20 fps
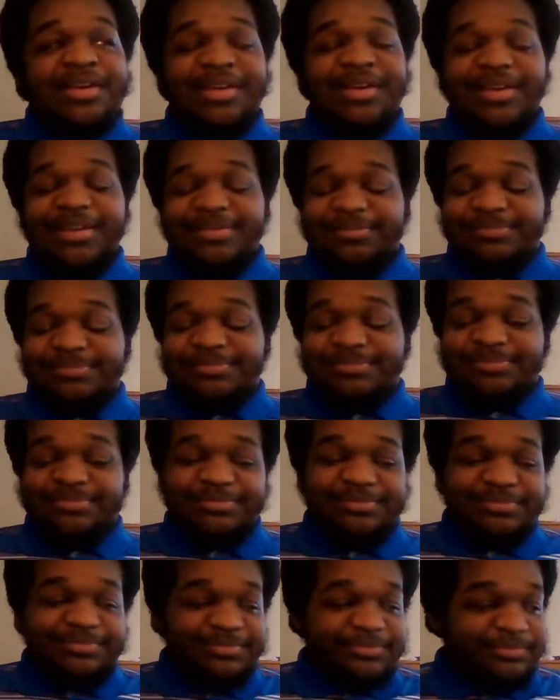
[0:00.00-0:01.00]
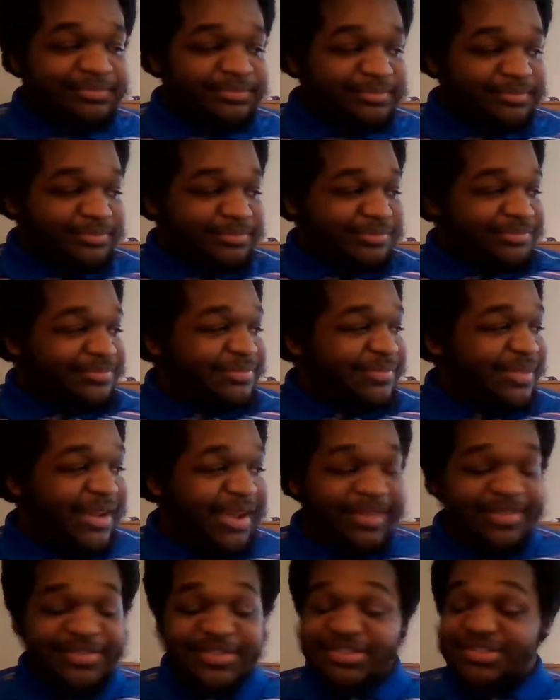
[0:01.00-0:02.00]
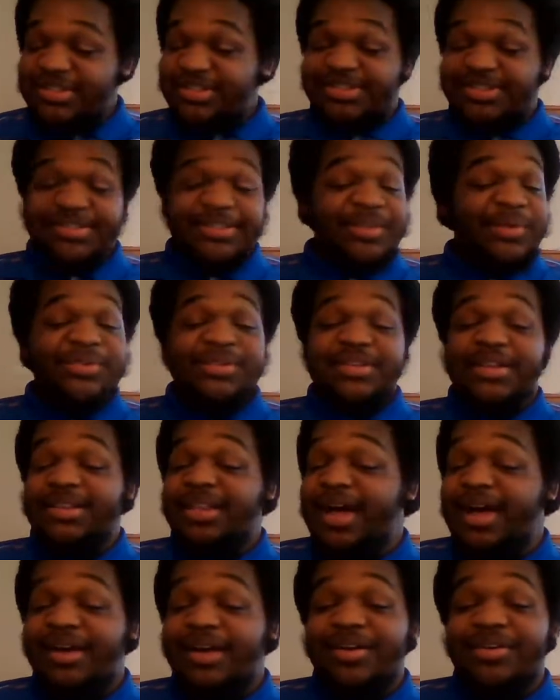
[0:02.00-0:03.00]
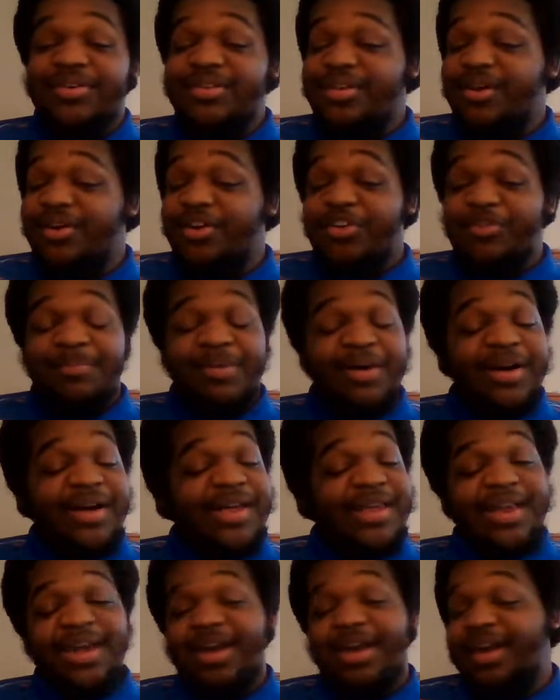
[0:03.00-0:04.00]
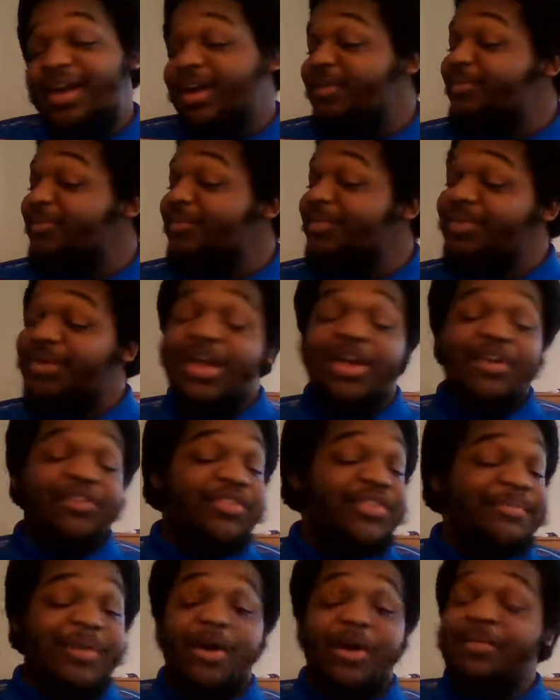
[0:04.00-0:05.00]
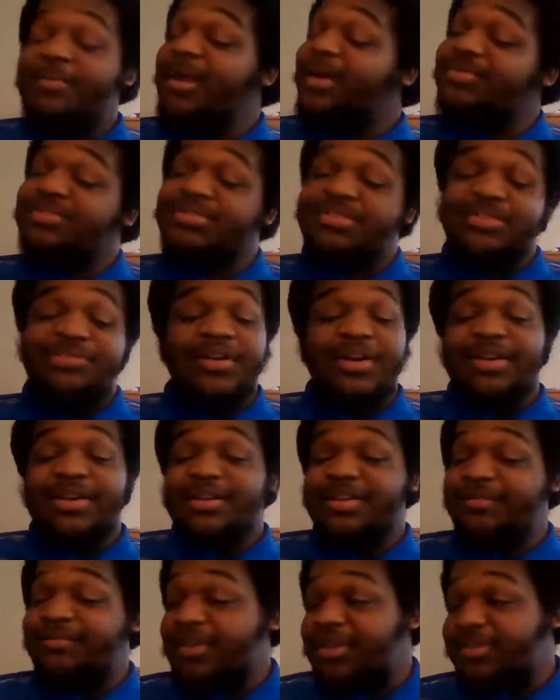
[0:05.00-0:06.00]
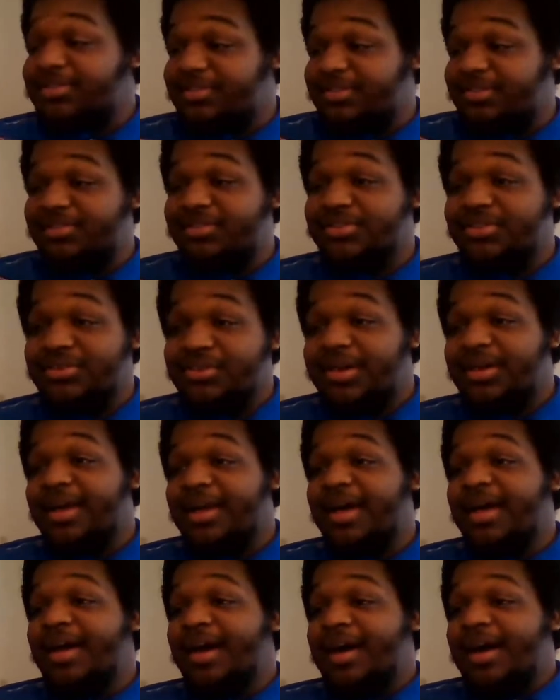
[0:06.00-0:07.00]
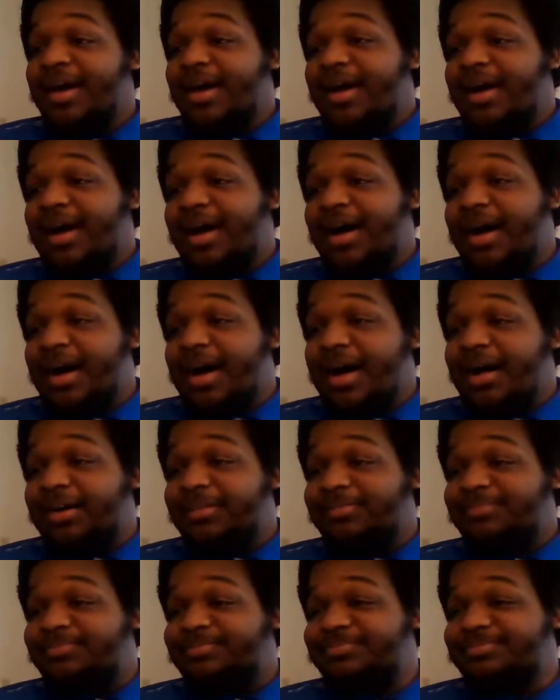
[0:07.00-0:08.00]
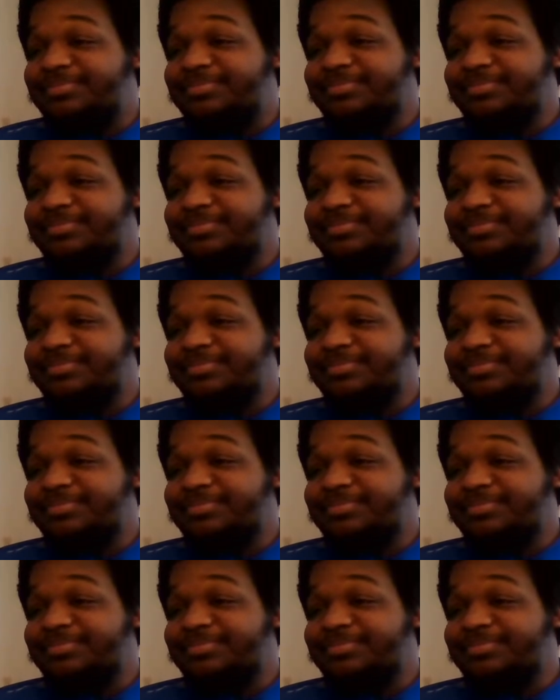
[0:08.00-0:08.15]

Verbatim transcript: And it was a lot going on, but every moment I was just fucking invested to it. I